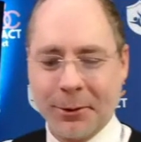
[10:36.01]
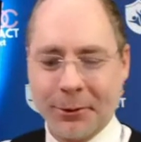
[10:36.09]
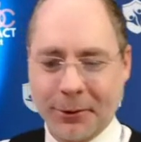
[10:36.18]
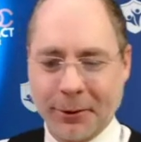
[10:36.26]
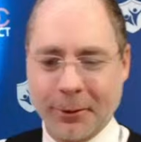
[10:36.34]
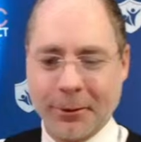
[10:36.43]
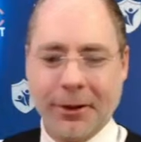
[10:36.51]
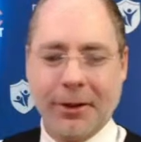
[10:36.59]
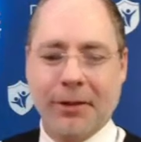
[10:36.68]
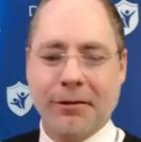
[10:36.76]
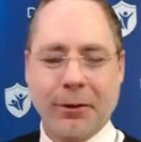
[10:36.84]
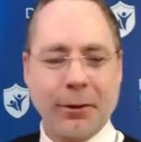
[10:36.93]
So
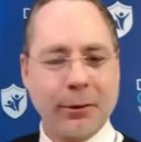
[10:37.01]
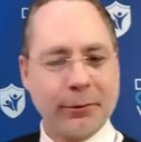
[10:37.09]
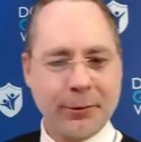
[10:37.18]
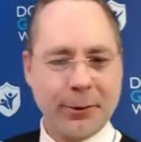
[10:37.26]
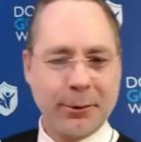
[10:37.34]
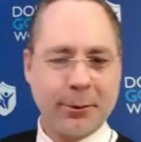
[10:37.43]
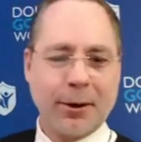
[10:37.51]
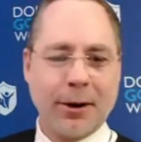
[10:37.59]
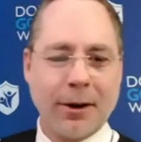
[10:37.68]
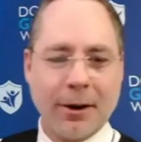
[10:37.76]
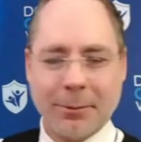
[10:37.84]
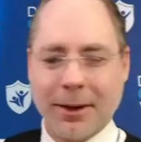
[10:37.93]
for those of you who are
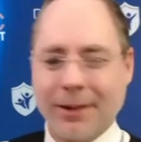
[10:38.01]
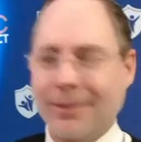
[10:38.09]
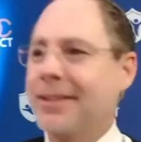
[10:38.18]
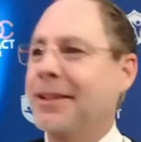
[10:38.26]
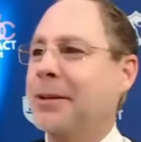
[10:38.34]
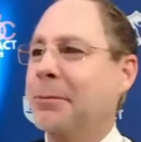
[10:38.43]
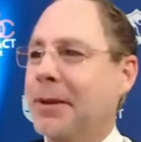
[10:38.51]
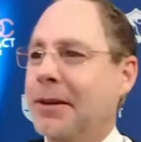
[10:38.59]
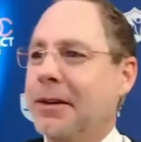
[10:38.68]
on my team,